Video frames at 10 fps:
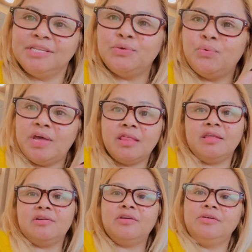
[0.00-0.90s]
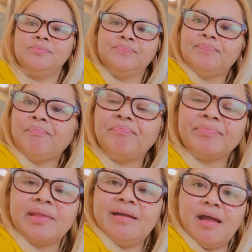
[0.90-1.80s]
the weather.
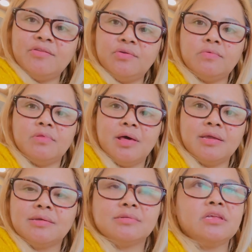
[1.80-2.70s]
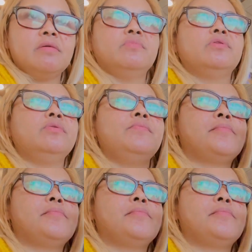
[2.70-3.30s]
I don't like summer.